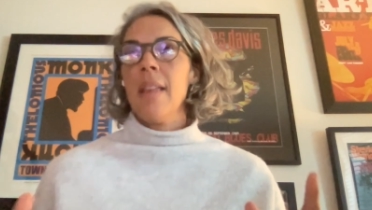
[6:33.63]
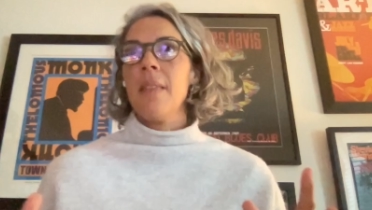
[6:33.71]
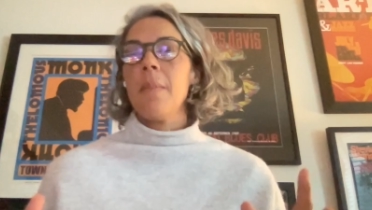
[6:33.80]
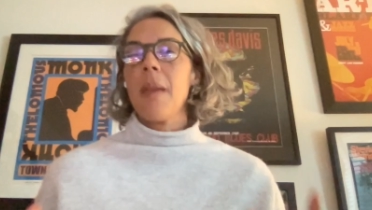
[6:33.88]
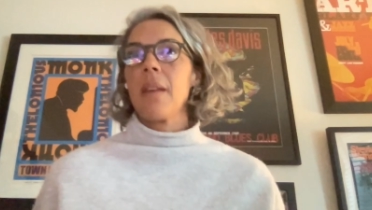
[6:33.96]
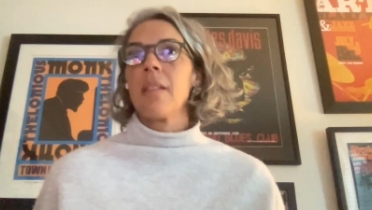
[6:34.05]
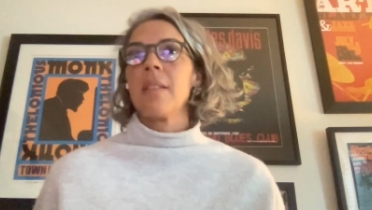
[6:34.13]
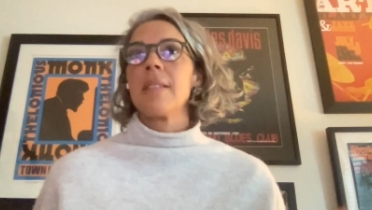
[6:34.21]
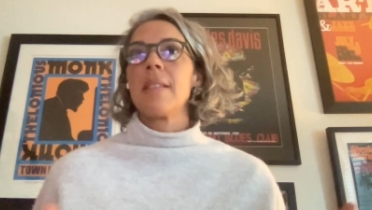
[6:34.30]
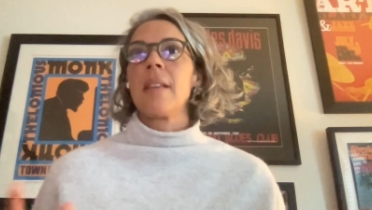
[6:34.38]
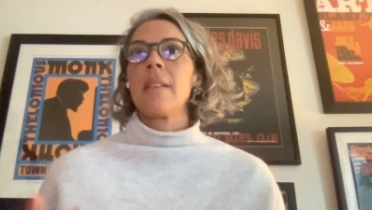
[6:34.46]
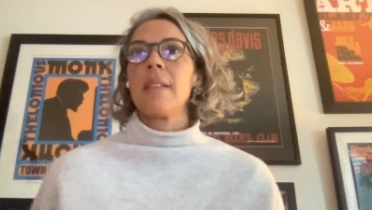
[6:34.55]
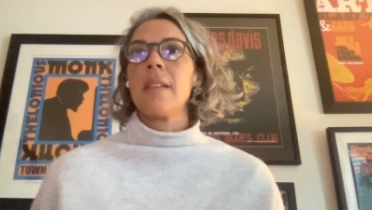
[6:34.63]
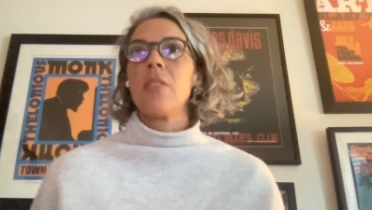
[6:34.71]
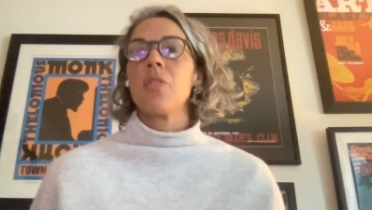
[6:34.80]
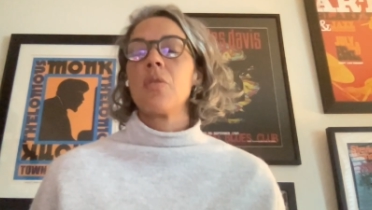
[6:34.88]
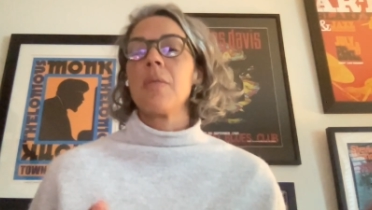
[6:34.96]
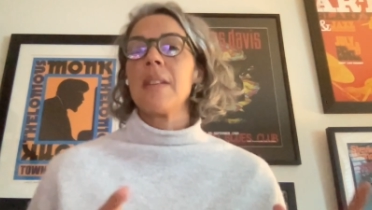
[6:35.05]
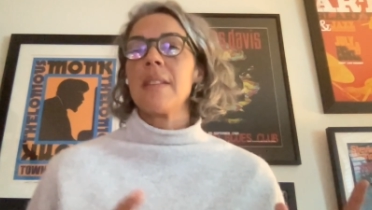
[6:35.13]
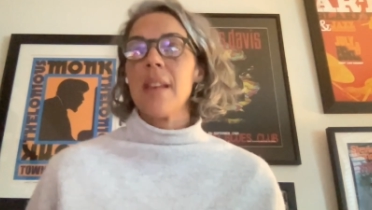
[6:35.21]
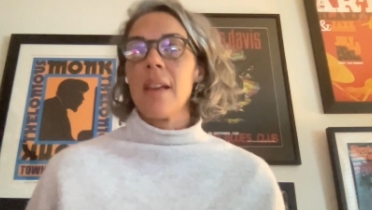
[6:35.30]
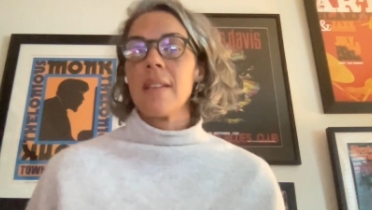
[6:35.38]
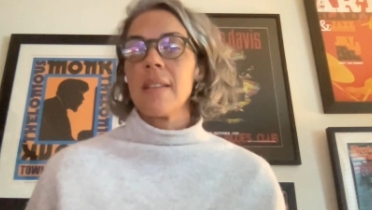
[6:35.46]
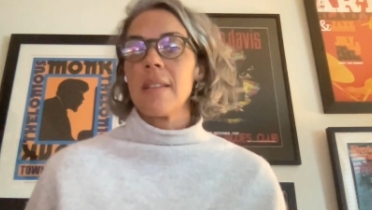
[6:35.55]
the medical aesthetics industry is
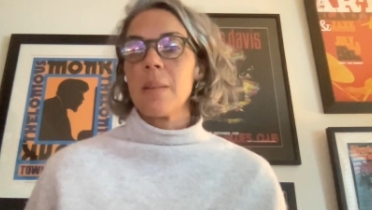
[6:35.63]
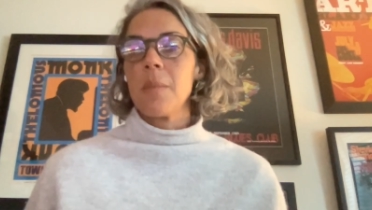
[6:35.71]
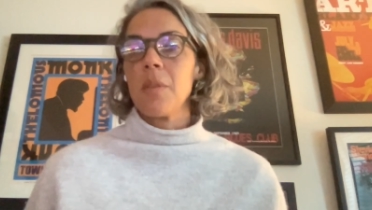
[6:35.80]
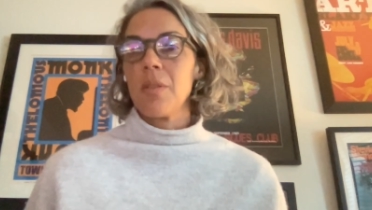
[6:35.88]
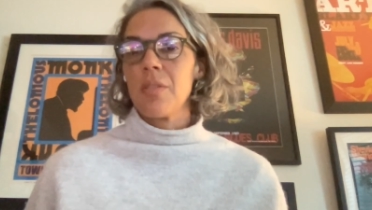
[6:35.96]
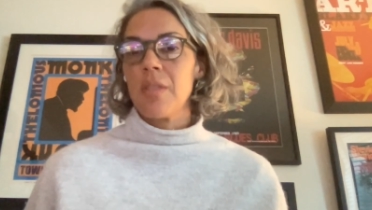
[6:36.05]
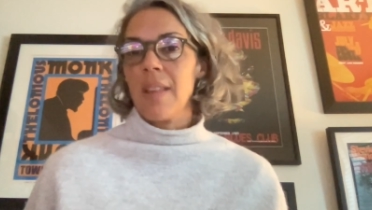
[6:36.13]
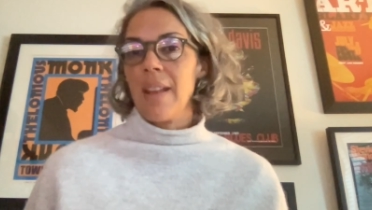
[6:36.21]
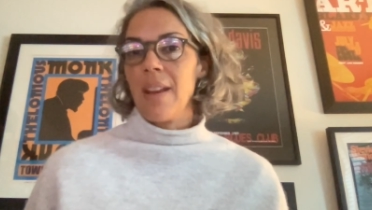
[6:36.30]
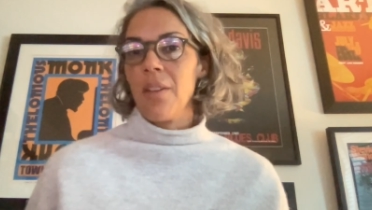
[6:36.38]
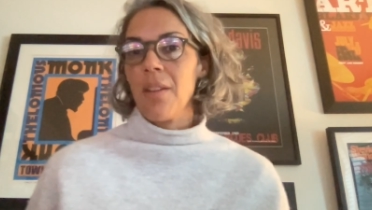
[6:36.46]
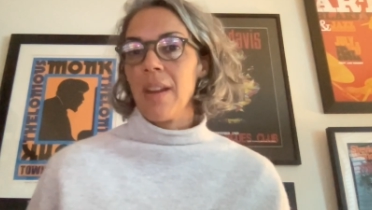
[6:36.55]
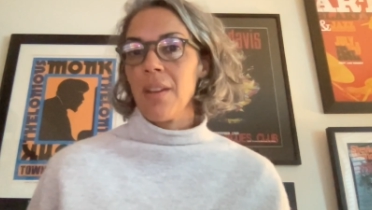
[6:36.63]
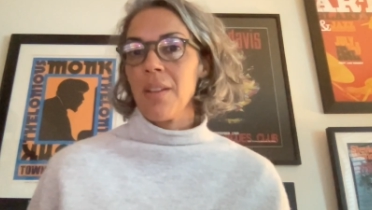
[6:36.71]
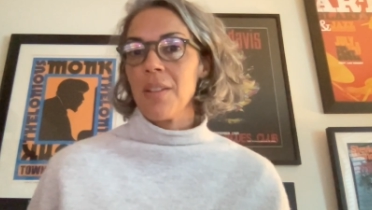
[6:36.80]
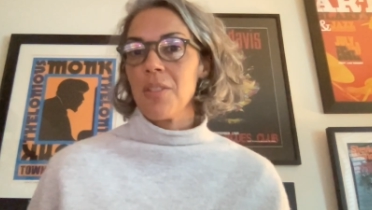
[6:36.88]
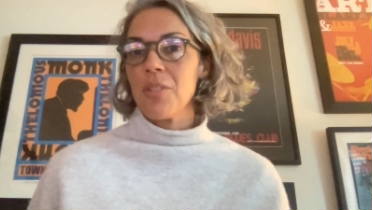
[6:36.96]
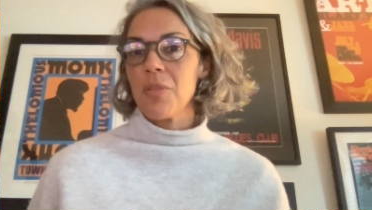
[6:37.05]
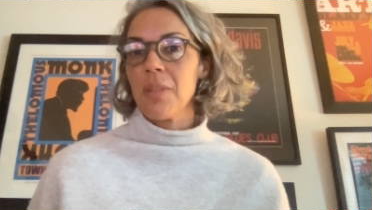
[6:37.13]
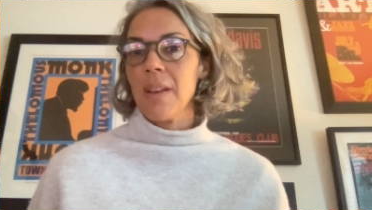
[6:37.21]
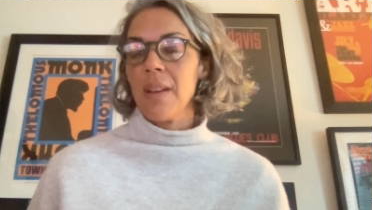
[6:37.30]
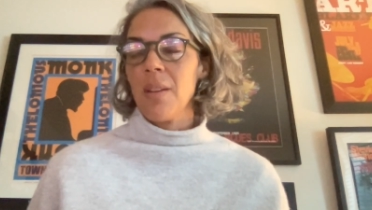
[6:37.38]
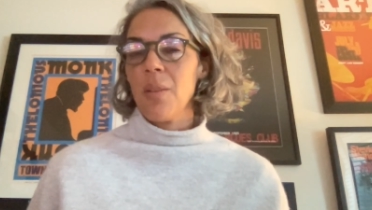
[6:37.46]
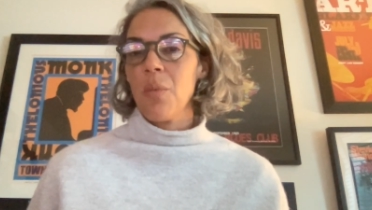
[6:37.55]
not dissimilar to the hair care industry,